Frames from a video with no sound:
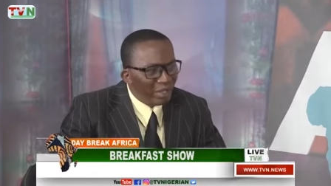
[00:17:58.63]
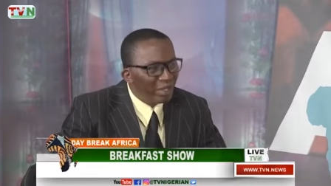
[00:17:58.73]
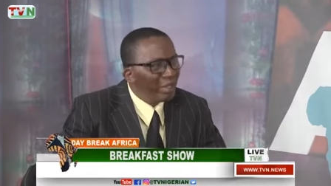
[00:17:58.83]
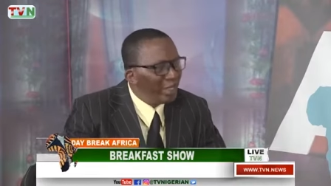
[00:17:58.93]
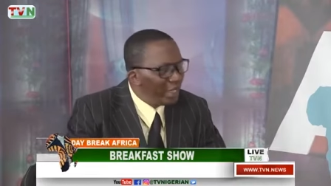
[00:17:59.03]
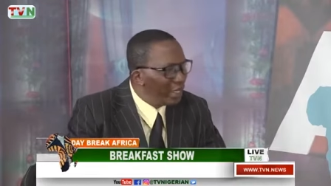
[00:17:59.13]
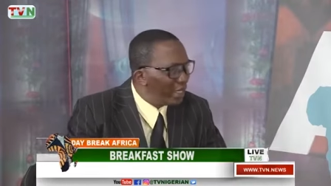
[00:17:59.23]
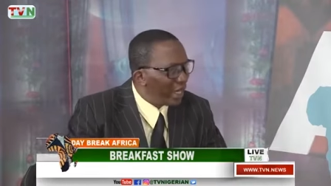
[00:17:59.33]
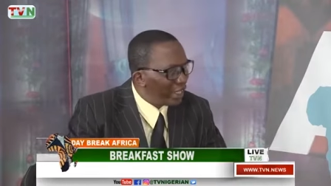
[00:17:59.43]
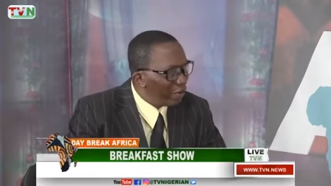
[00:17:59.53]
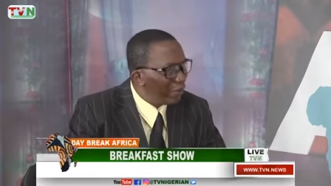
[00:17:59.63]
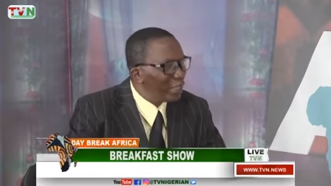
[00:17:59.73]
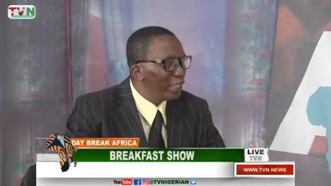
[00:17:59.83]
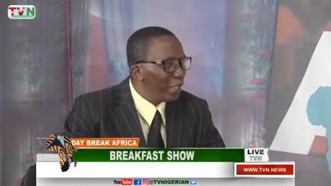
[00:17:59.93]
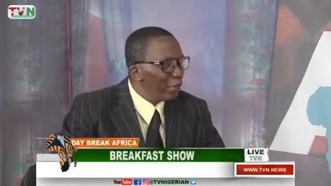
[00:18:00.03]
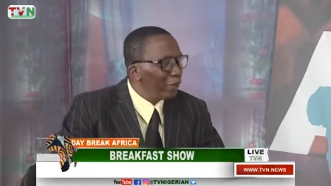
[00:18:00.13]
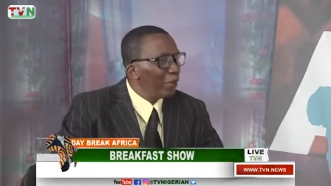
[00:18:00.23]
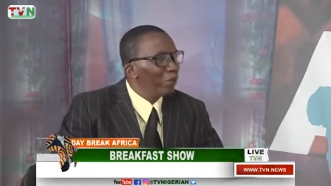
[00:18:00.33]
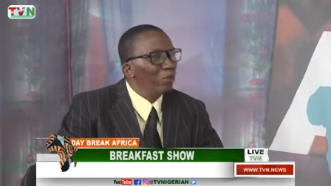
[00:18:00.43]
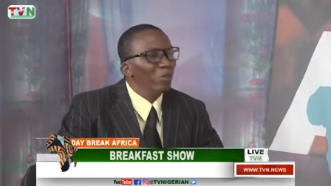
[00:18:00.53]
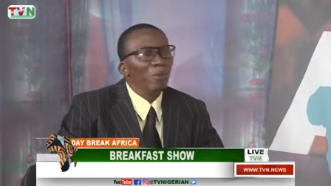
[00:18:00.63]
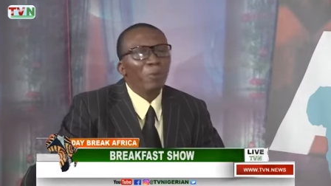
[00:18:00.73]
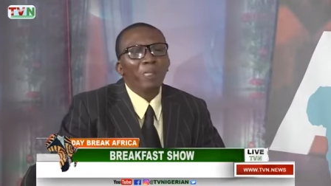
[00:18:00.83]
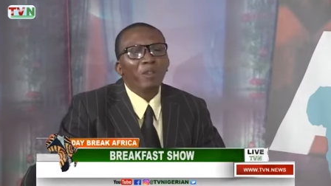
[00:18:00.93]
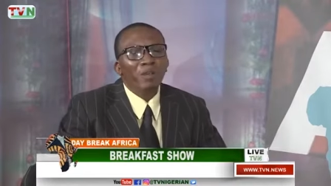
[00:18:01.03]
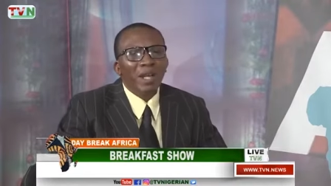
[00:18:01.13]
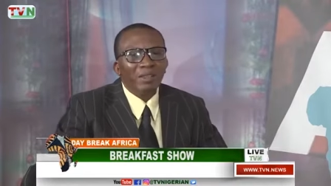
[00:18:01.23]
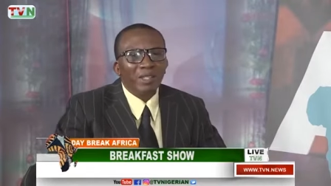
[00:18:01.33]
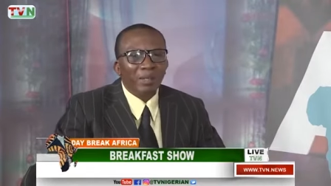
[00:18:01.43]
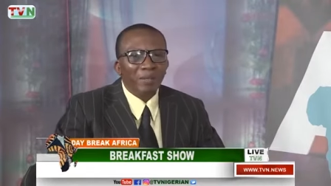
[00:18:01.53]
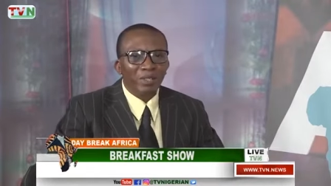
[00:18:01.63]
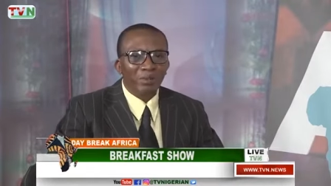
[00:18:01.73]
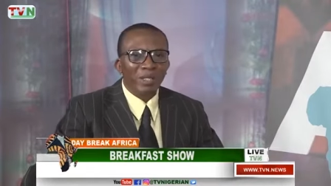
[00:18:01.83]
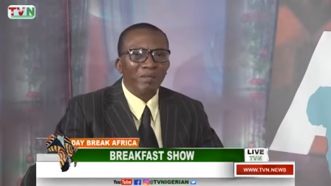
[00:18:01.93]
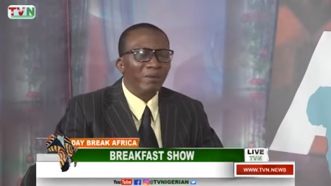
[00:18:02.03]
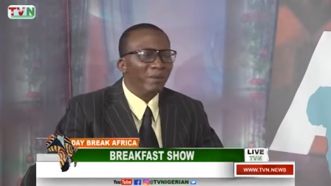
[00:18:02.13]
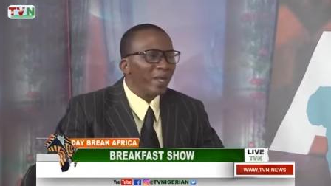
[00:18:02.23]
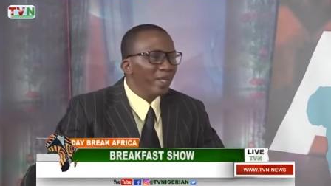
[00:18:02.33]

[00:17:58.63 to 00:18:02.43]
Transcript: dig and investigate before we go out there because whatever we write or